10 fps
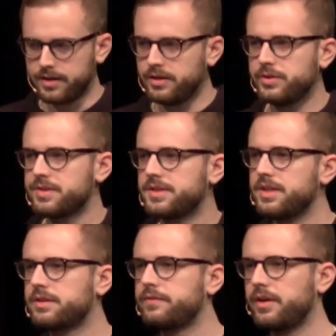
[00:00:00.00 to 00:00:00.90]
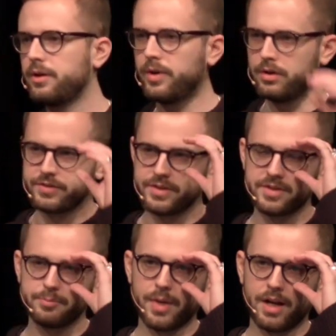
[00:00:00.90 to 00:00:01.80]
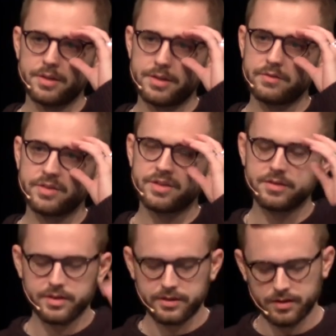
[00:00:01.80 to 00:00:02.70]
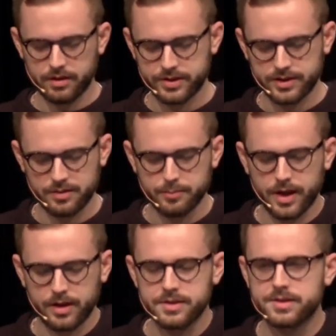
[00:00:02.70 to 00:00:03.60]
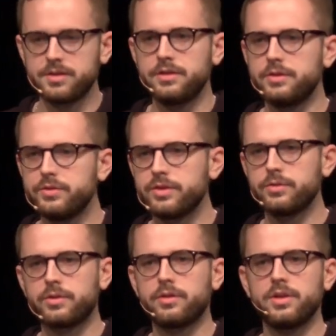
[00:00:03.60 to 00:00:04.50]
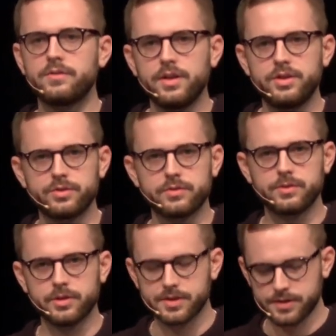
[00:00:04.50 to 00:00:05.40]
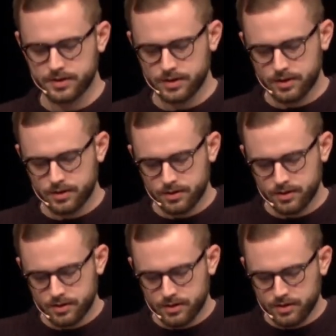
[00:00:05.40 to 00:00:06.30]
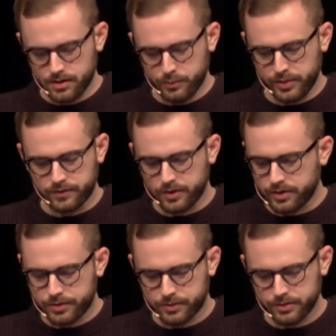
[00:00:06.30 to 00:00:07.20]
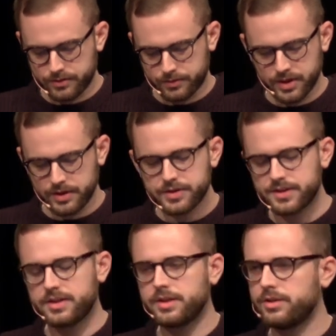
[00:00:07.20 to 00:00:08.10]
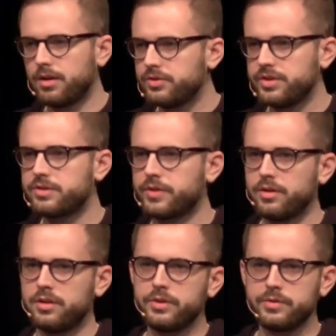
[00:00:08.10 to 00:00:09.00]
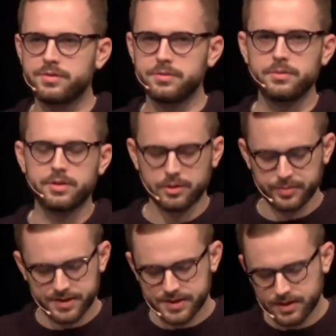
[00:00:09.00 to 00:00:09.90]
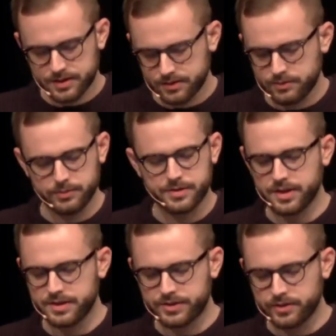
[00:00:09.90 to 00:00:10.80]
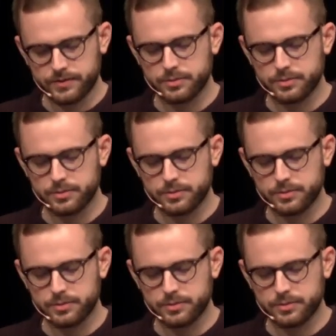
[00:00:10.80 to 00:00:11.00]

And nation states are very aware of this imbalance, of this technological imbalance, and use it to their own advantage, of course. We've learned through the years that technology is regularly used to curb dissent, to censor